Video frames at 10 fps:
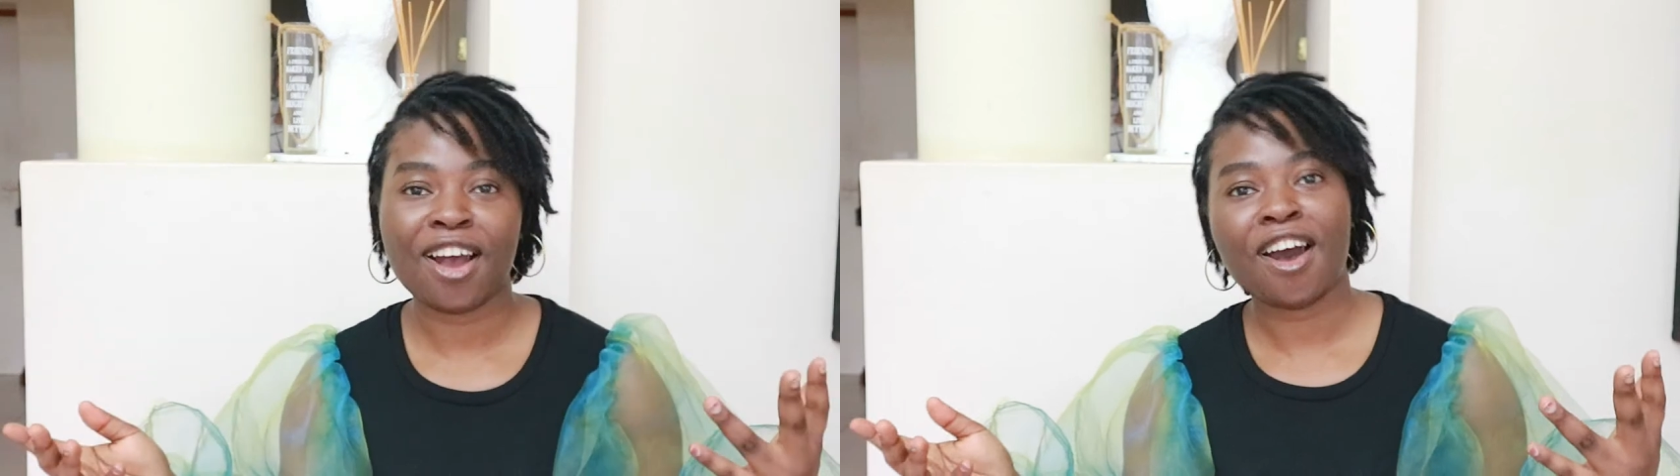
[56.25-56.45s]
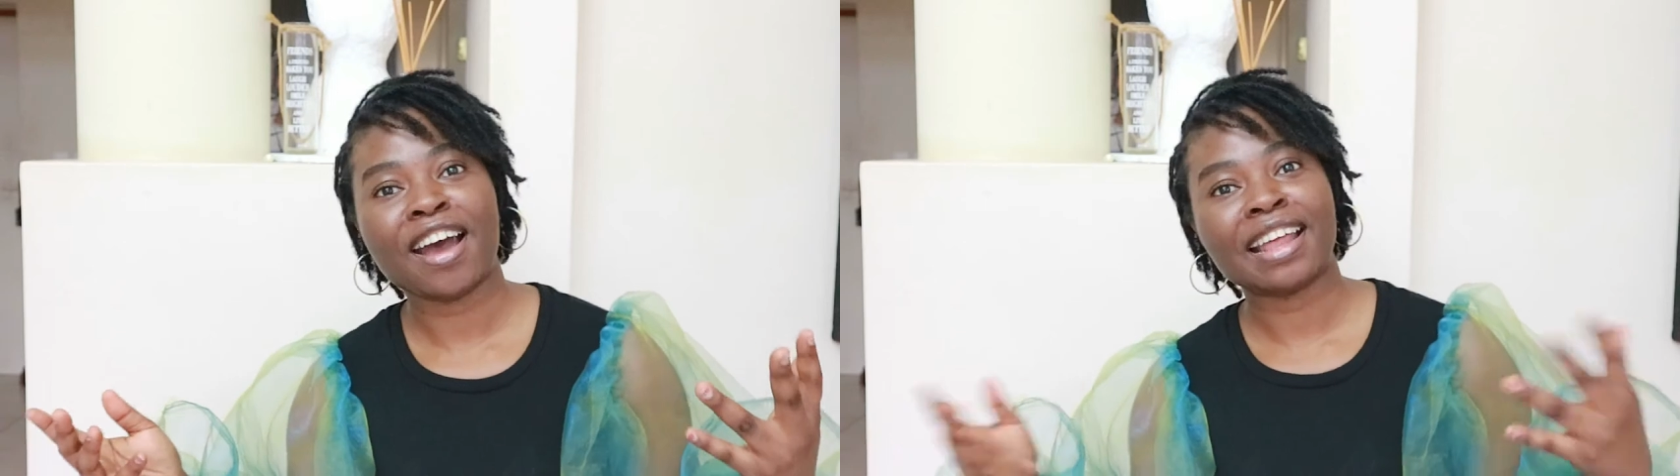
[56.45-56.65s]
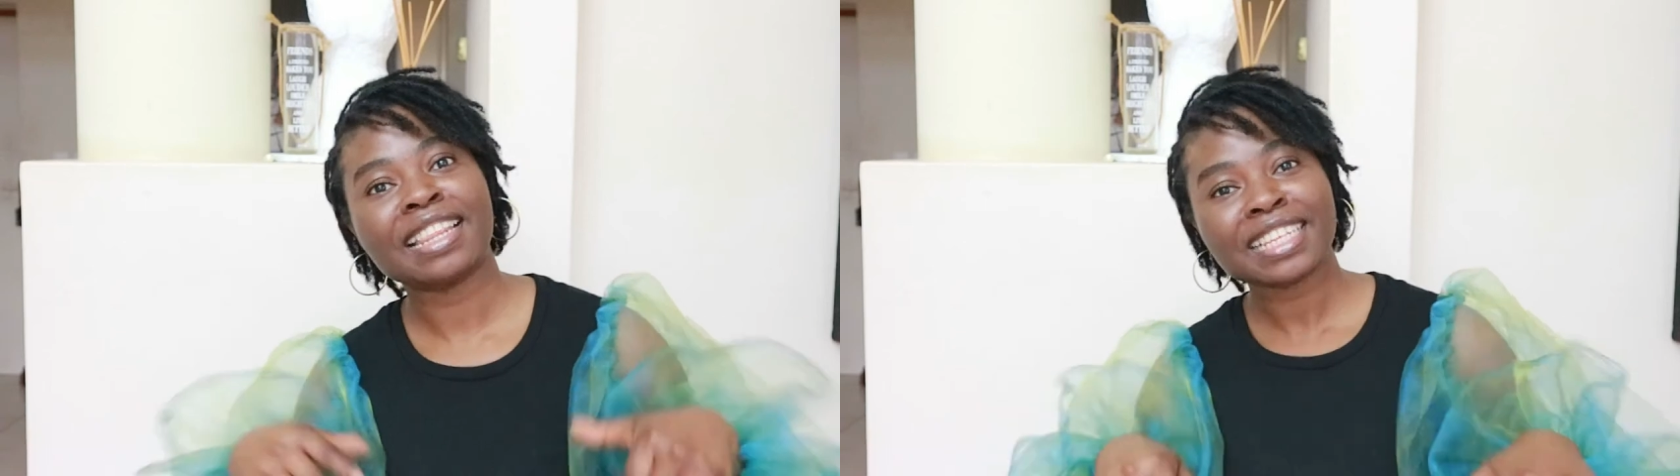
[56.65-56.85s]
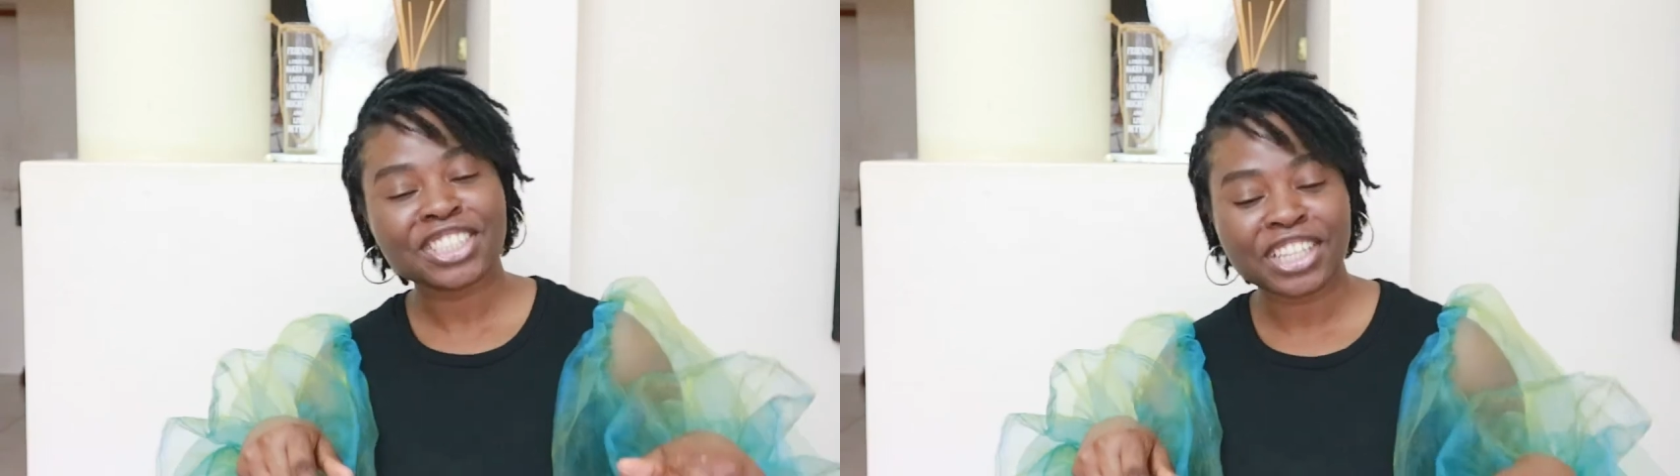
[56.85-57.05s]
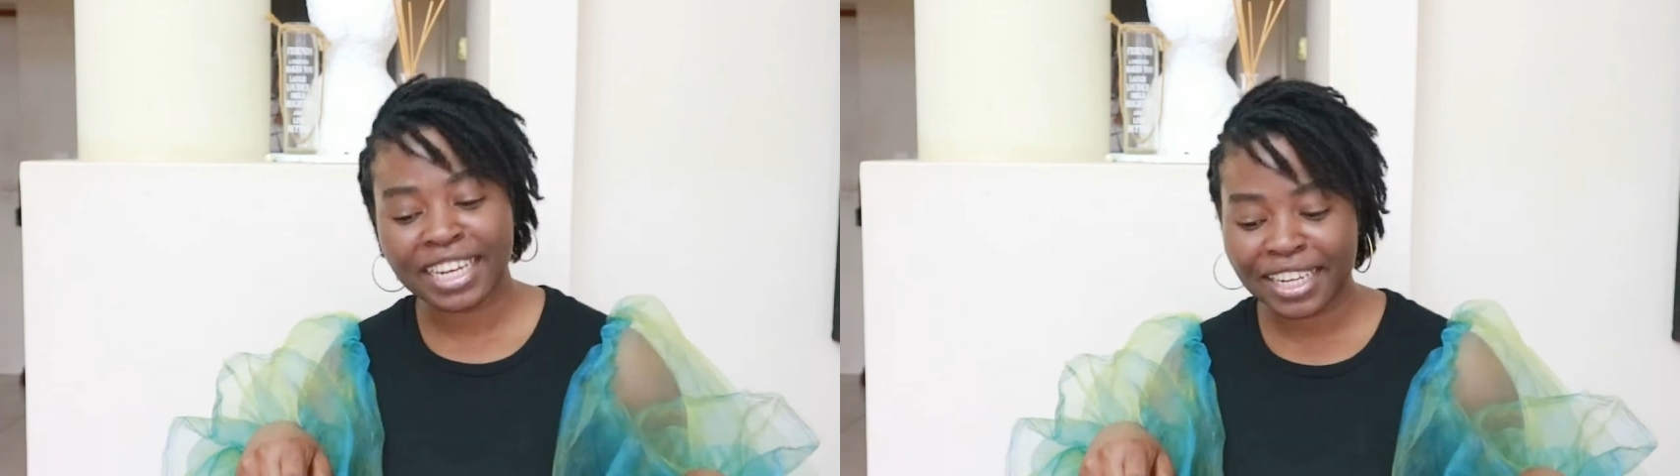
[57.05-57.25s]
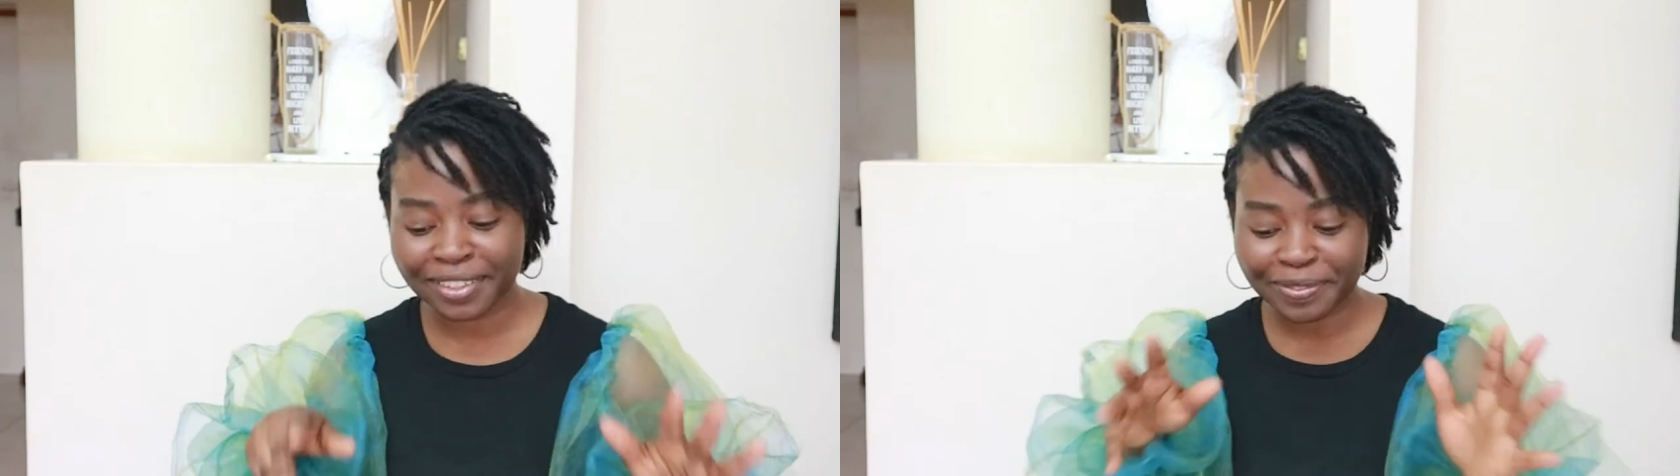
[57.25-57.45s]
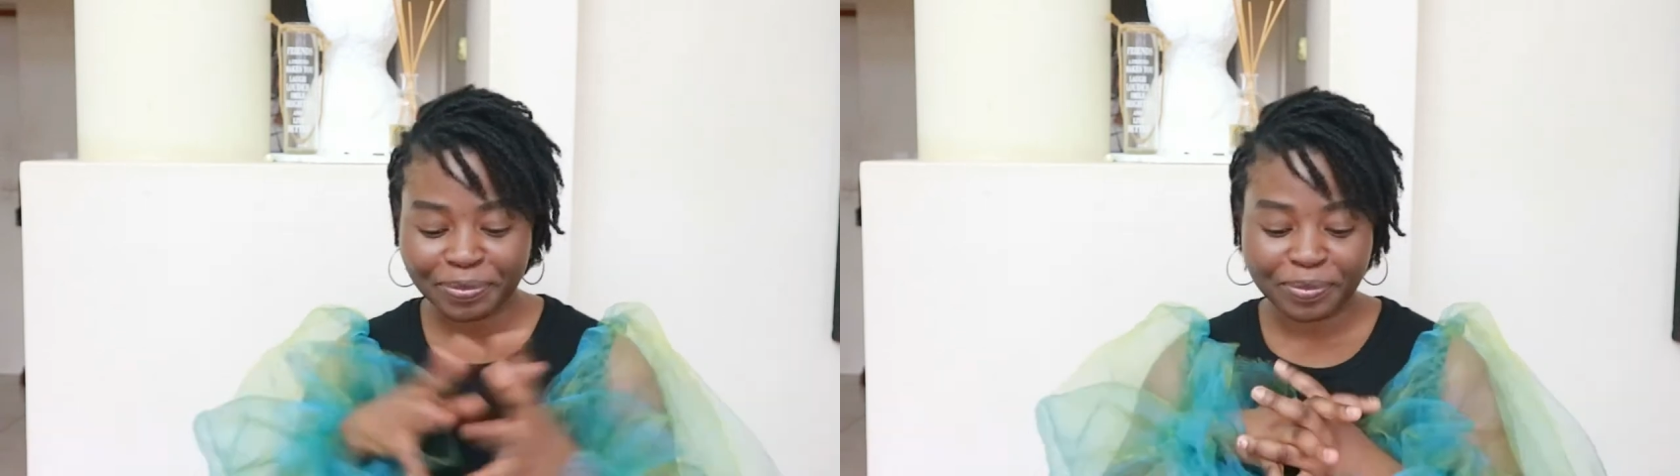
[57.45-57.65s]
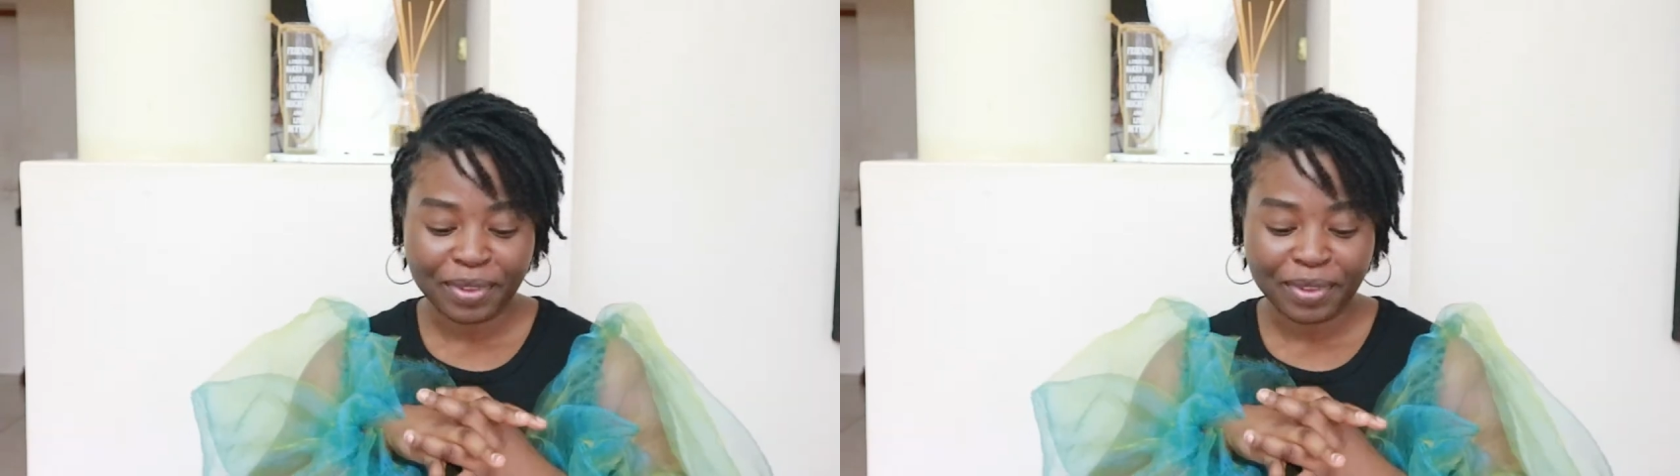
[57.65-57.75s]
on this channel